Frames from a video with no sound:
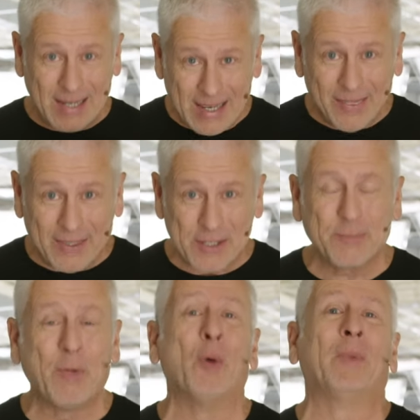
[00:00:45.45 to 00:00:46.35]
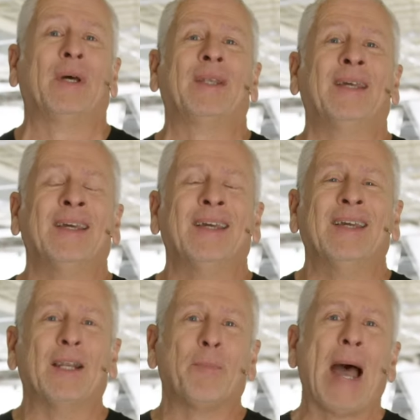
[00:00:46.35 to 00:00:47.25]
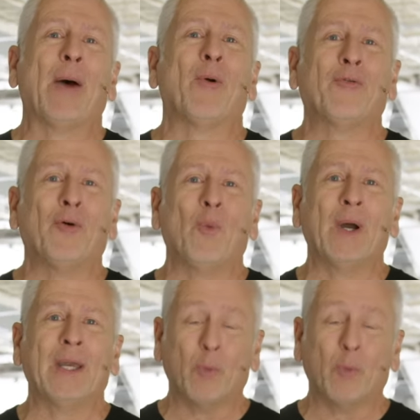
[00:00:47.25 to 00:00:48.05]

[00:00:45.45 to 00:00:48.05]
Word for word: in this moment in a powerful way.